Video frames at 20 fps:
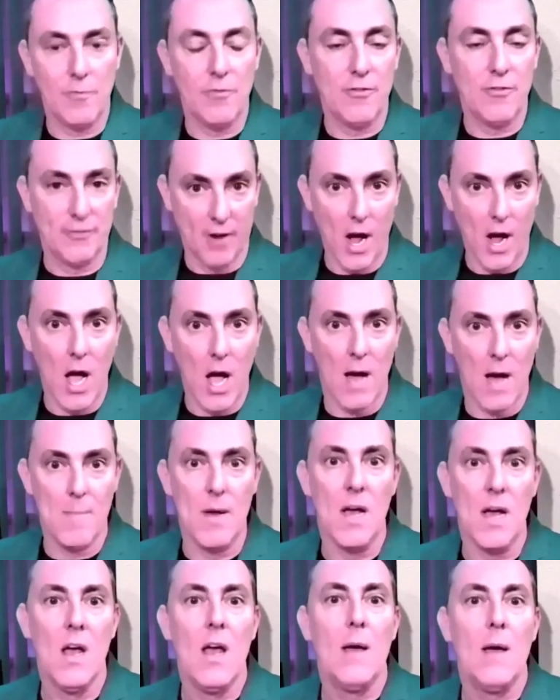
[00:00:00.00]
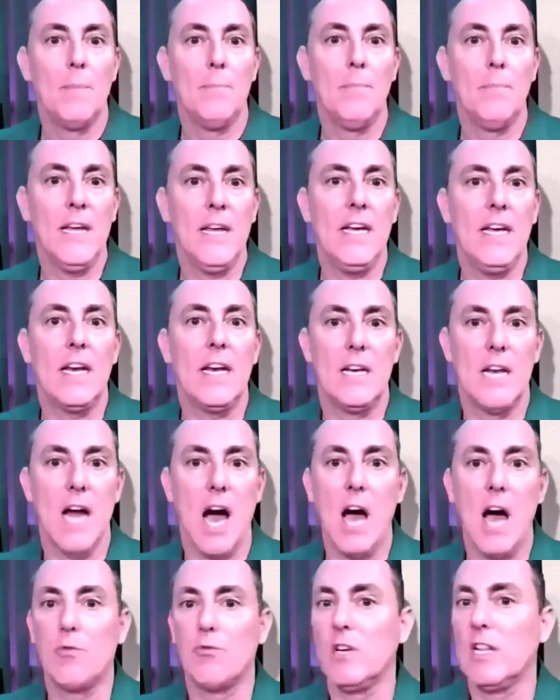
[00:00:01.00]
from me
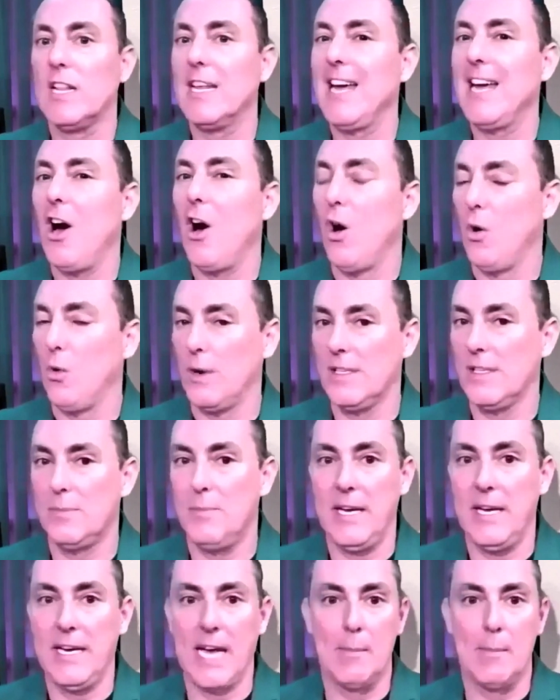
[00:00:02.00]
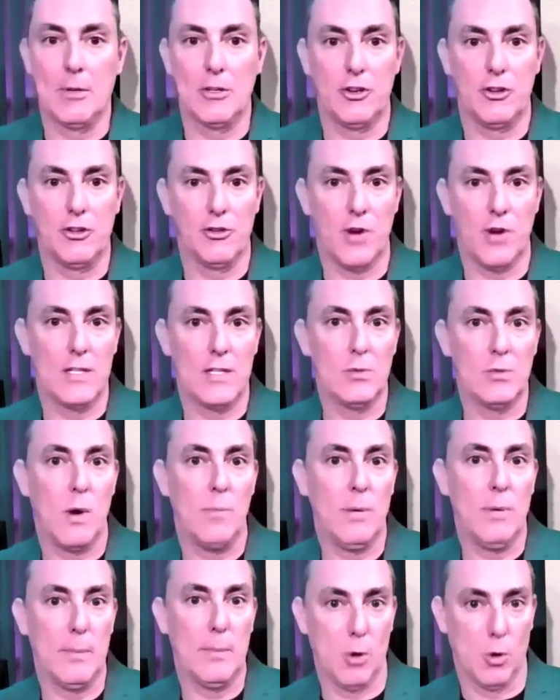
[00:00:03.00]
not really always being able to trust what
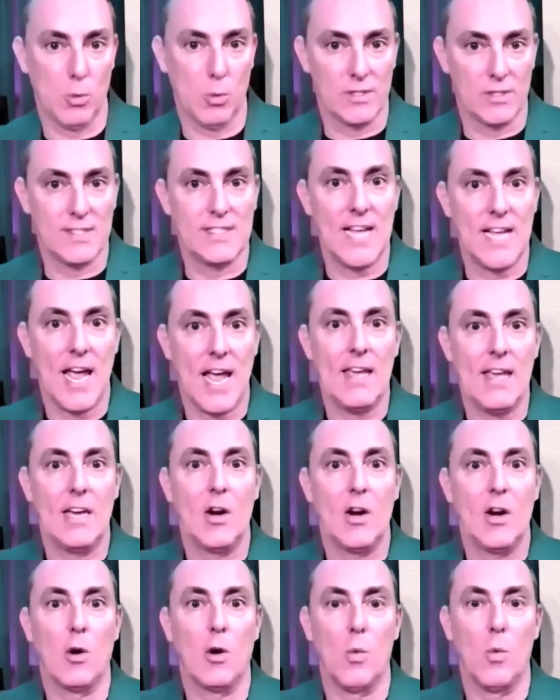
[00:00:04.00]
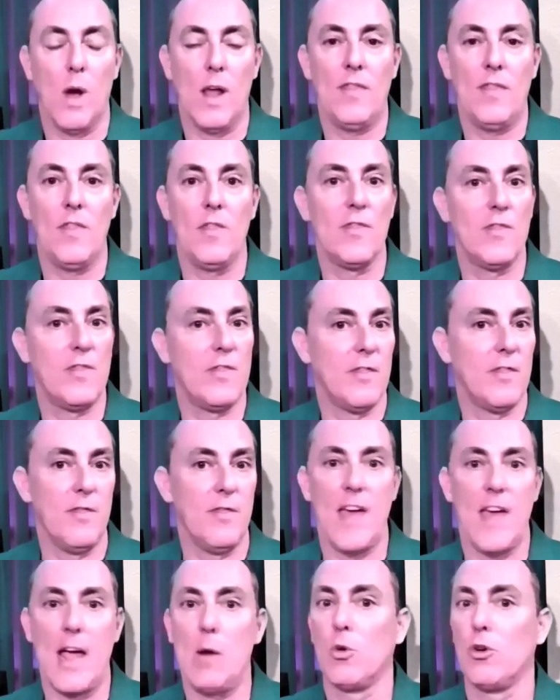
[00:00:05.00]
people were saying or what
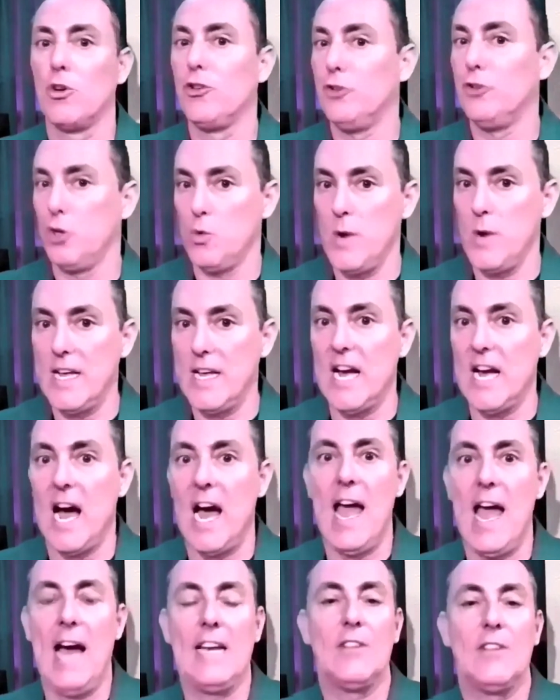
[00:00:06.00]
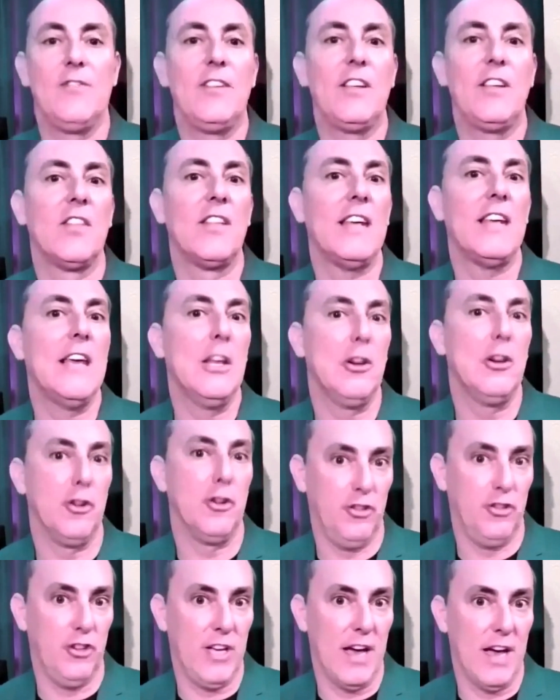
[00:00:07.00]
they were doing. I had to feel the
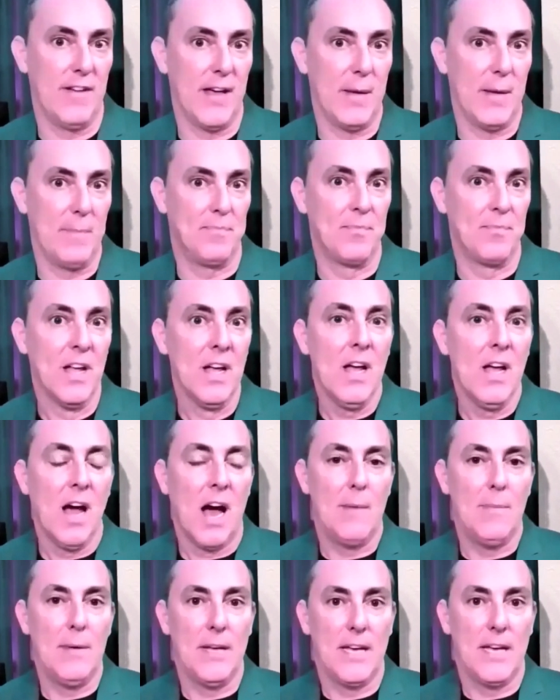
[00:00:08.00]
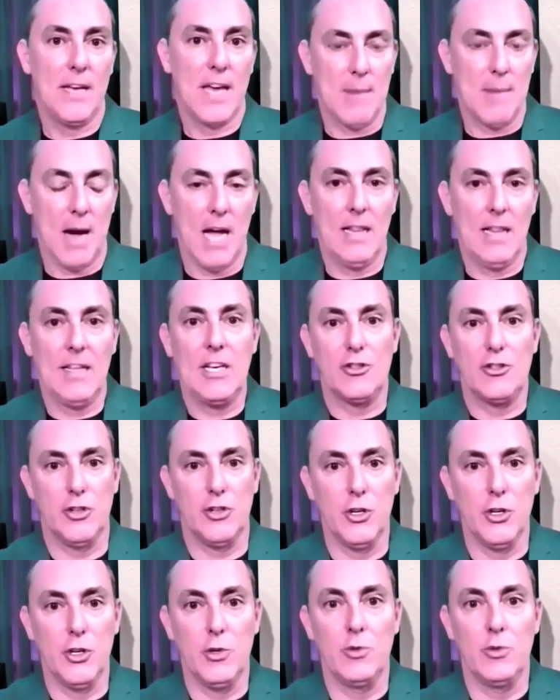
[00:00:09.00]
energy of it. I became highly
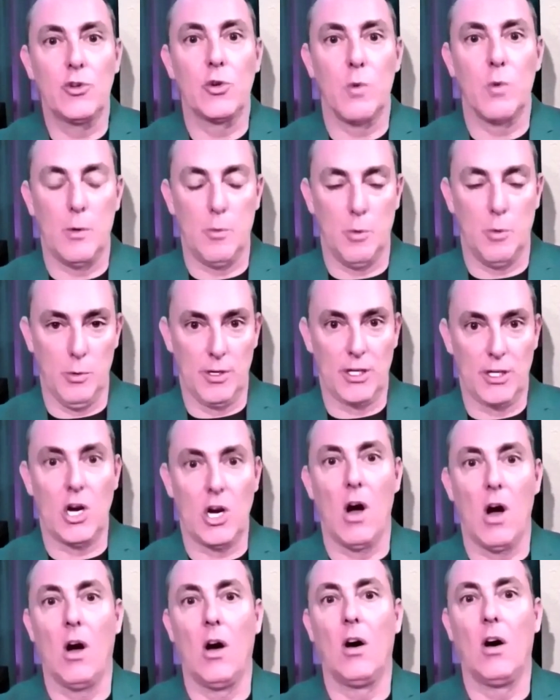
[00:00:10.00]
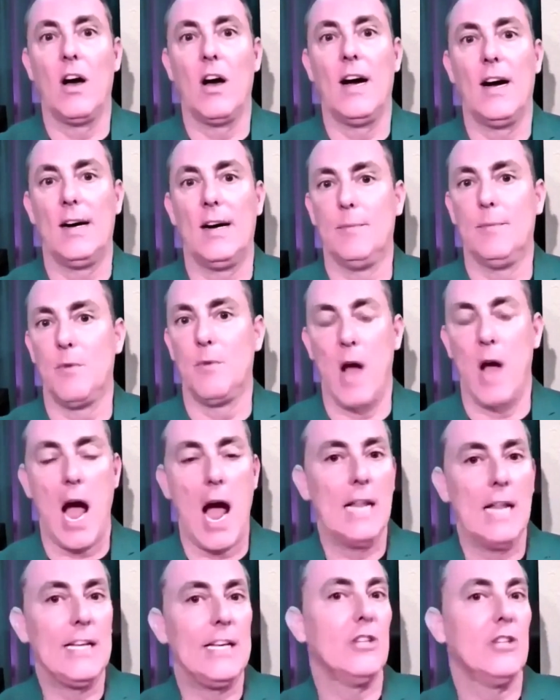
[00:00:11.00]
attuned, or what we would call
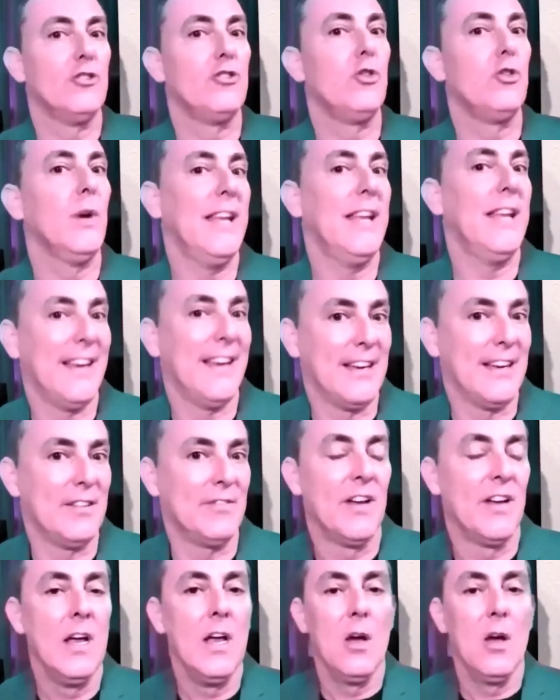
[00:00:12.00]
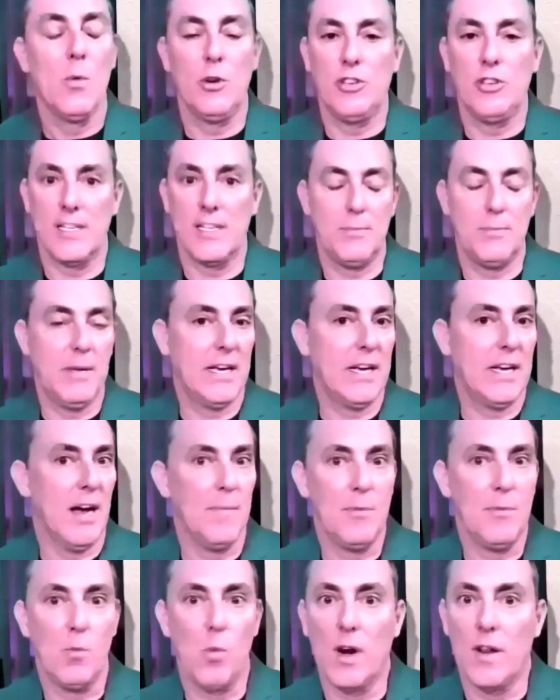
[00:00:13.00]
highly intuitive, which has
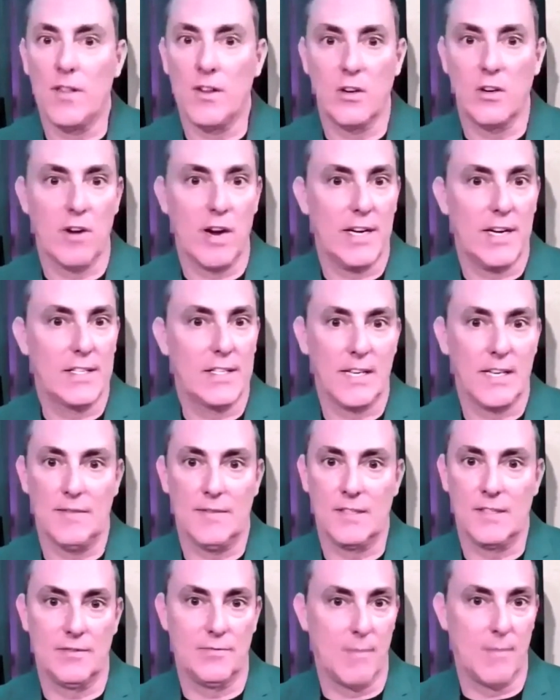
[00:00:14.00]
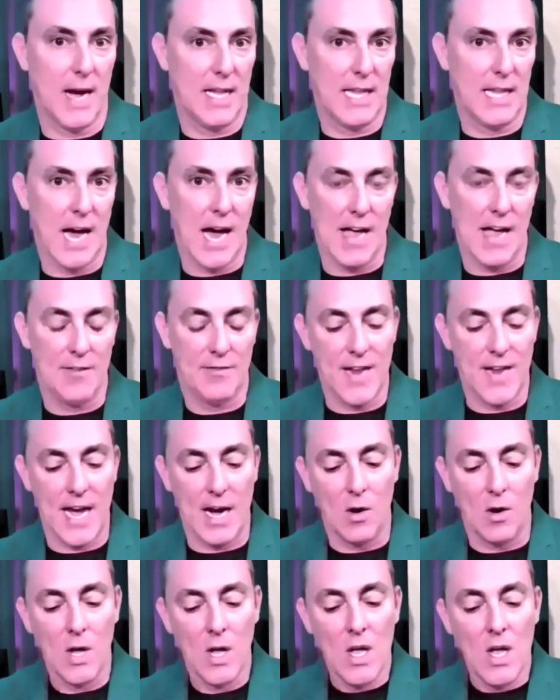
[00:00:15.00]
become one of the greatest gifts of my life. Now,